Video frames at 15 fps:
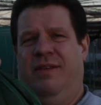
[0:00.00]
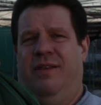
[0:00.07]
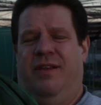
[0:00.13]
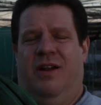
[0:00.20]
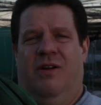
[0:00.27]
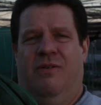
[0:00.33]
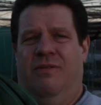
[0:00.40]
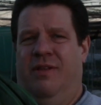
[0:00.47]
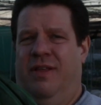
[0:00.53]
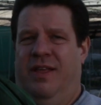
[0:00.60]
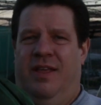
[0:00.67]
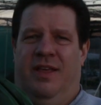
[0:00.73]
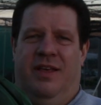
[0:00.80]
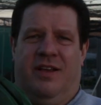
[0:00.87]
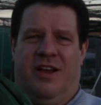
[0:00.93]
you know,
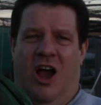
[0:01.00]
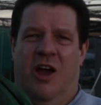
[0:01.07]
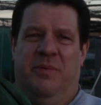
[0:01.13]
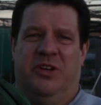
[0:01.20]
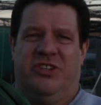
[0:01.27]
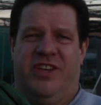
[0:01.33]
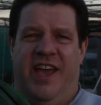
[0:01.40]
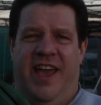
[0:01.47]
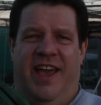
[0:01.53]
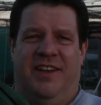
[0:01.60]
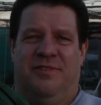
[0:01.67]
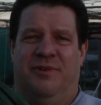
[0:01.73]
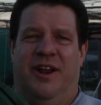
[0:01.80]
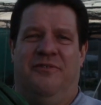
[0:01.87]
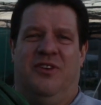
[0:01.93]
garbage
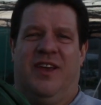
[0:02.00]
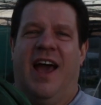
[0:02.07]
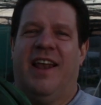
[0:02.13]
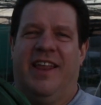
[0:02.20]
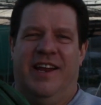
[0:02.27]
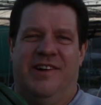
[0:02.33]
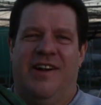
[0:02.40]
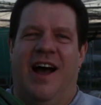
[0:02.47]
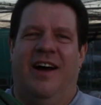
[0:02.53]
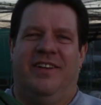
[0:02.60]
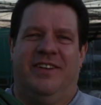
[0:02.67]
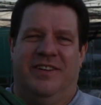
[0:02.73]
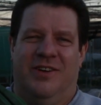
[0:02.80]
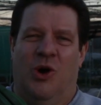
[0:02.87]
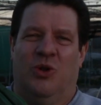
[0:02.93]
cans or whatever you got laying around
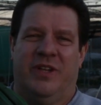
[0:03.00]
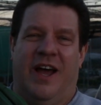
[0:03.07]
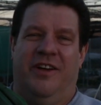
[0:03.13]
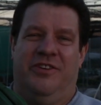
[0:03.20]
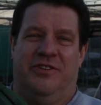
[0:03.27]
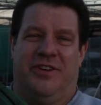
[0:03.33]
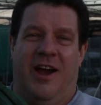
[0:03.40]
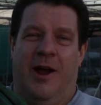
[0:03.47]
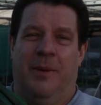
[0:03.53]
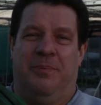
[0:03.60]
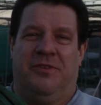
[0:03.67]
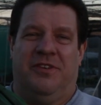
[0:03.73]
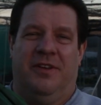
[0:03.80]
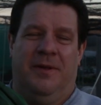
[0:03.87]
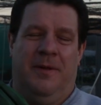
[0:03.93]
to hold down your
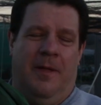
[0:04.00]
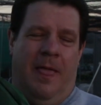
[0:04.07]
tarps,